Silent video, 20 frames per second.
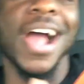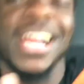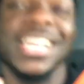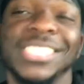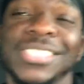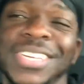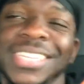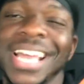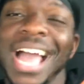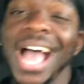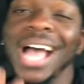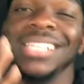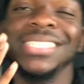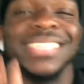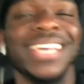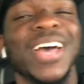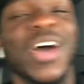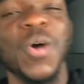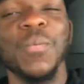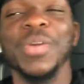right, so y'all
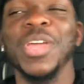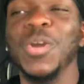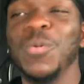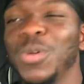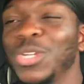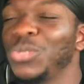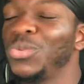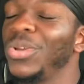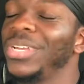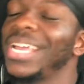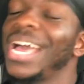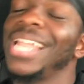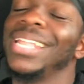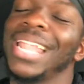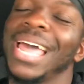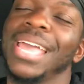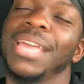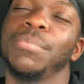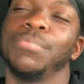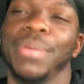tell me which one y'all
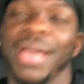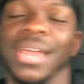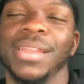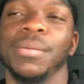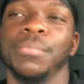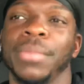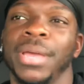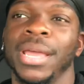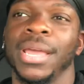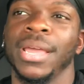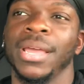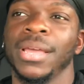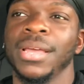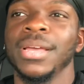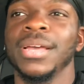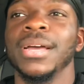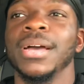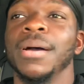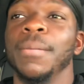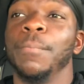like better, man.
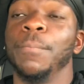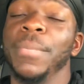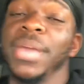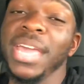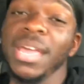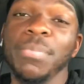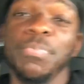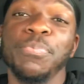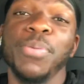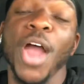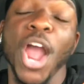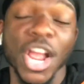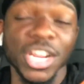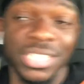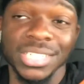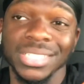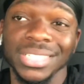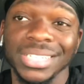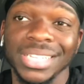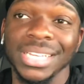Me
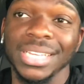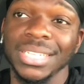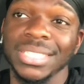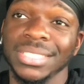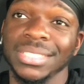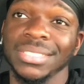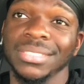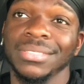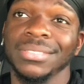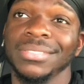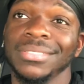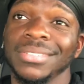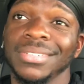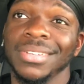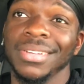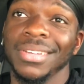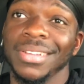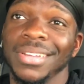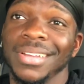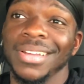personally,
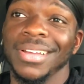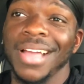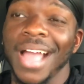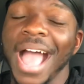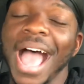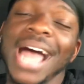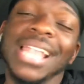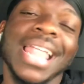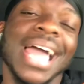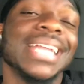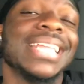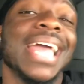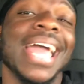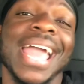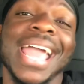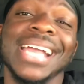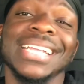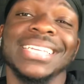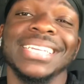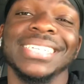I like that
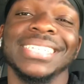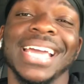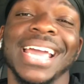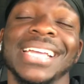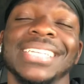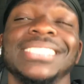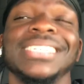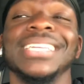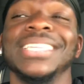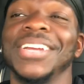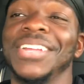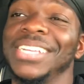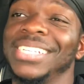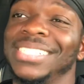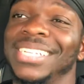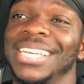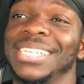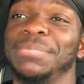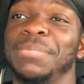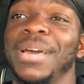H and K G
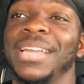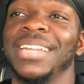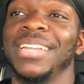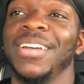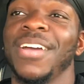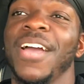thirty-six better.